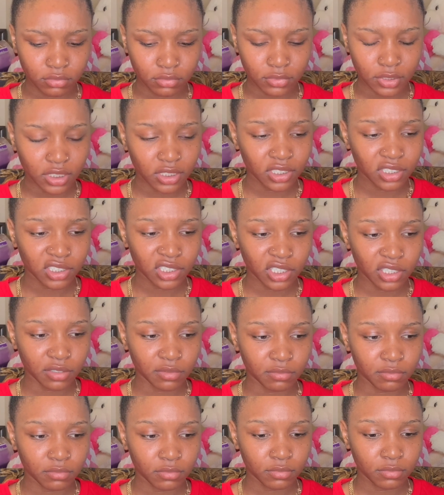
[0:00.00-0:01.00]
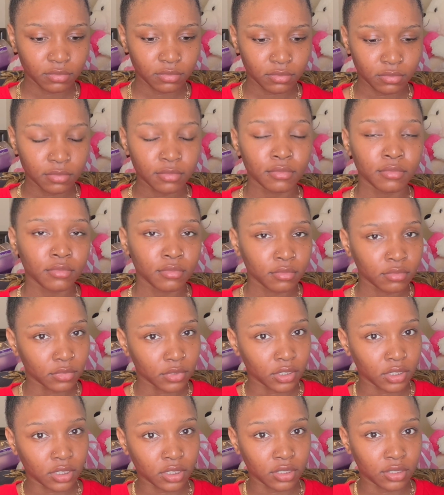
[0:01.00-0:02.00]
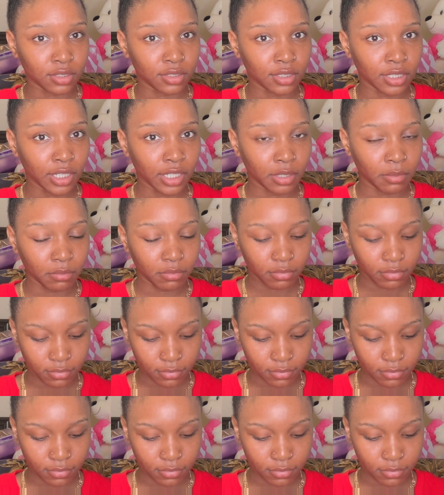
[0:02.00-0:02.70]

this is it this is the time